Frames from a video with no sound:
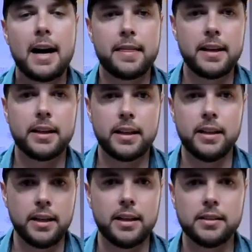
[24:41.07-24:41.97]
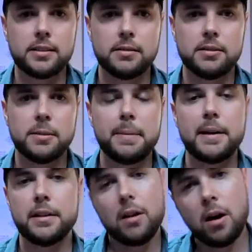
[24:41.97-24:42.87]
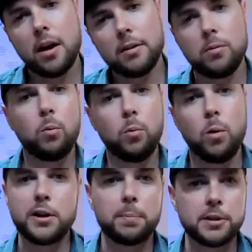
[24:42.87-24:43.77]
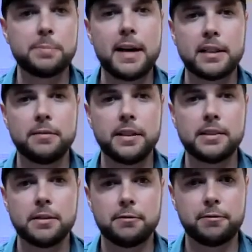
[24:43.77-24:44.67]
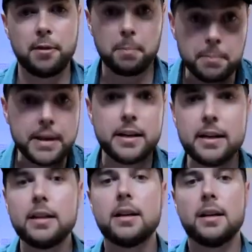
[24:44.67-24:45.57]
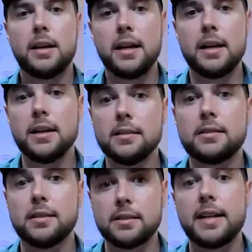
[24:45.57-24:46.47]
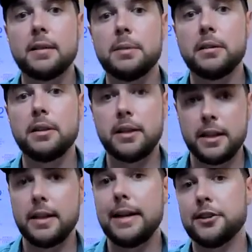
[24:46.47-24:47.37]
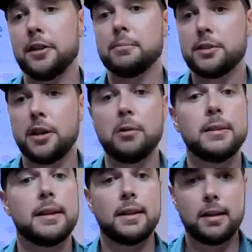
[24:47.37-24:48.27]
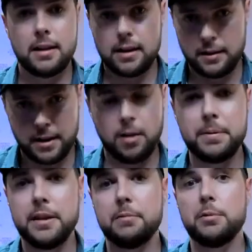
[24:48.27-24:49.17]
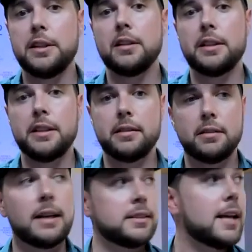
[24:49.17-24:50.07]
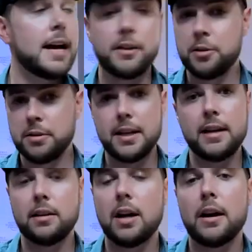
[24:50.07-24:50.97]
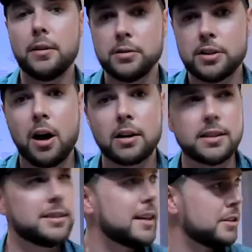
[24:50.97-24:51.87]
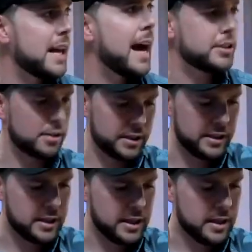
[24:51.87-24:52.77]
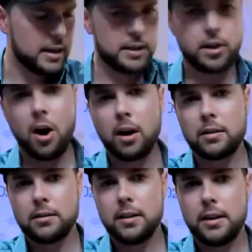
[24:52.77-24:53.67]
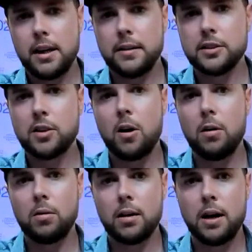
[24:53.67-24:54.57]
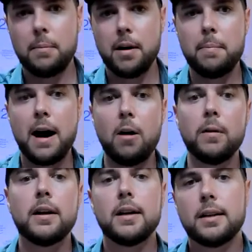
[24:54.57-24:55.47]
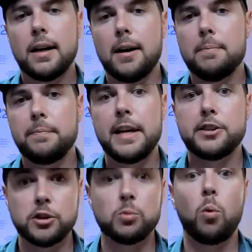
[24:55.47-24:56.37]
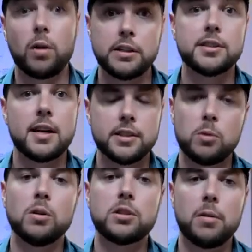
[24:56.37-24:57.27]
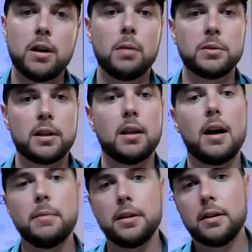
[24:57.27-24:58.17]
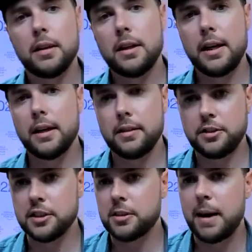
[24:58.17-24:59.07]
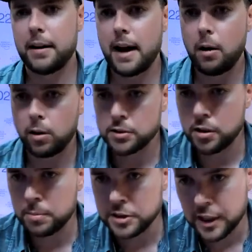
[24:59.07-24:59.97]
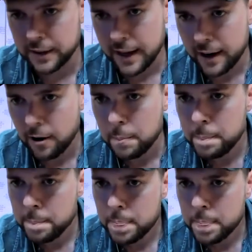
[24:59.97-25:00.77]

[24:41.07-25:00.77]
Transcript: I think it, it is dependent on what your perspective is. And for me, it is sustainability and nature. So I'll be really excited to attend a lot of those talks. And there's actually a talk in this hall um, about um, nature's warning signs, like what's going on with the climate, in just about an hour. So I'll be checking that out.